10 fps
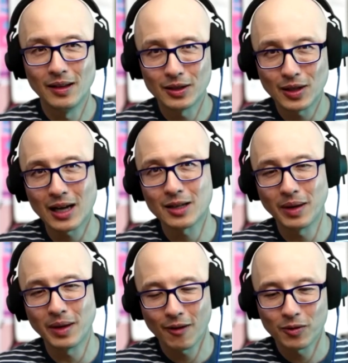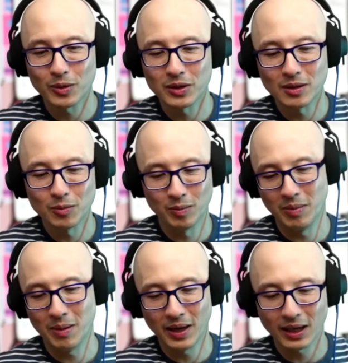And then talk to me afterwards and
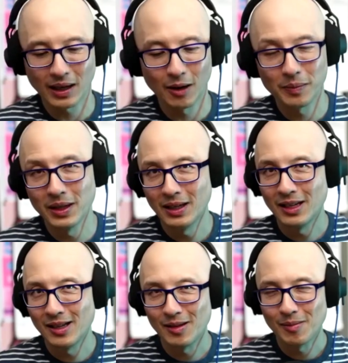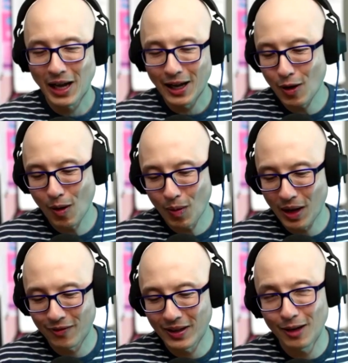maybe I can help. But I know I
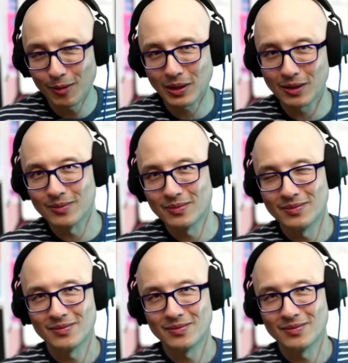won't have to help you.